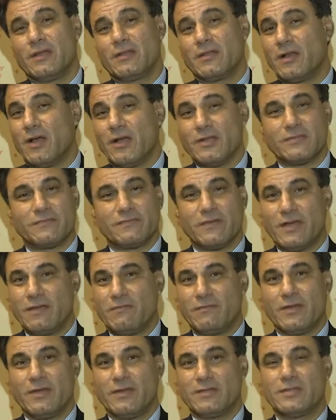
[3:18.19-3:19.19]
The last
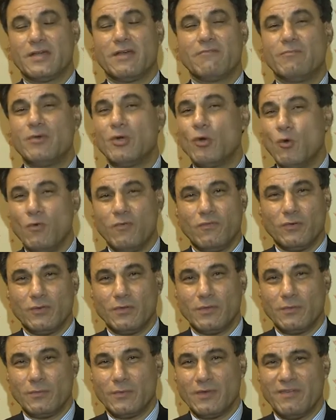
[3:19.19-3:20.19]
five years have been
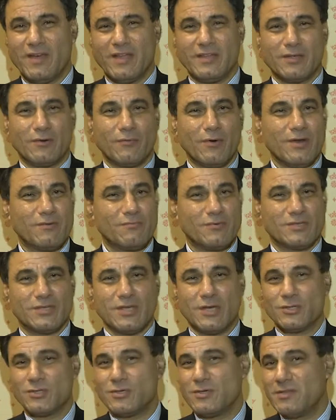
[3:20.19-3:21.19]
awful. We've had the Great
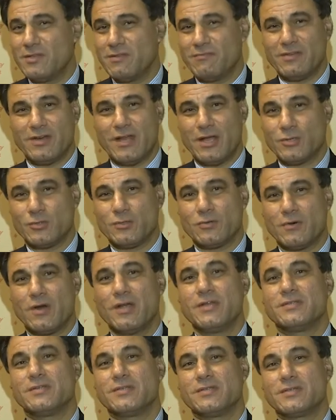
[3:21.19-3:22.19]
Recession and the financial
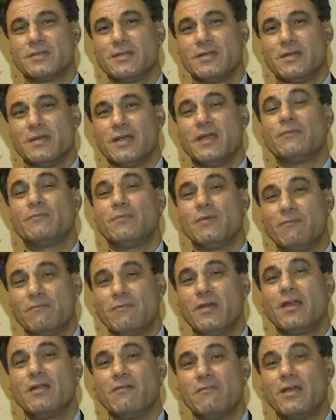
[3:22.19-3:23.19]
crisis. It's been
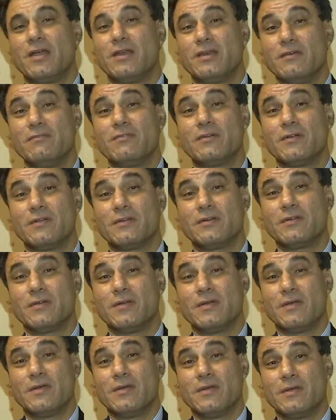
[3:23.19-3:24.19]
very, very difficult.
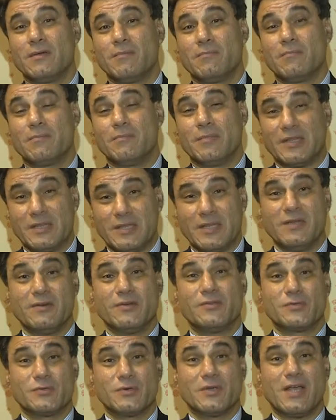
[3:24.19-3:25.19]
But the
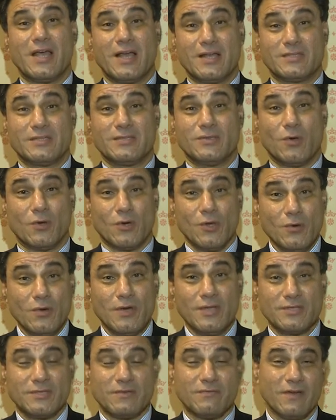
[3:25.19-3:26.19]
industry has not
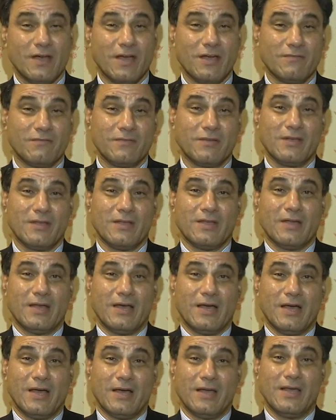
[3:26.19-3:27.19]
only survived,
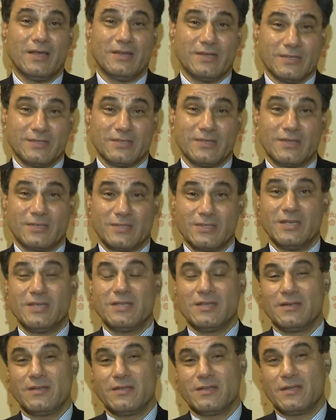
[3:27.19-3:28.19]
uh, it has
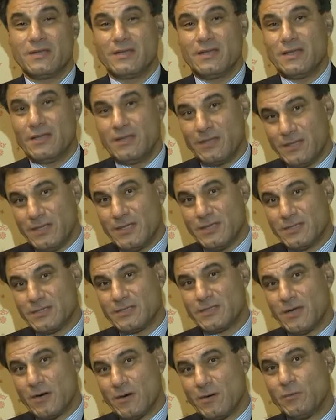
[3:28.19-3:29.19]
succeeded in these
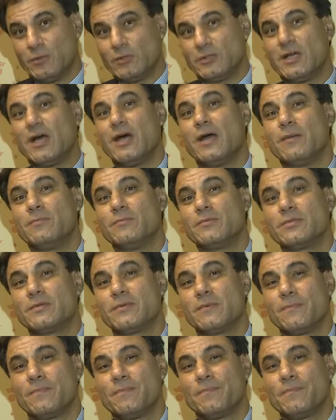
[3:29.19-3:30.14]
terrible times.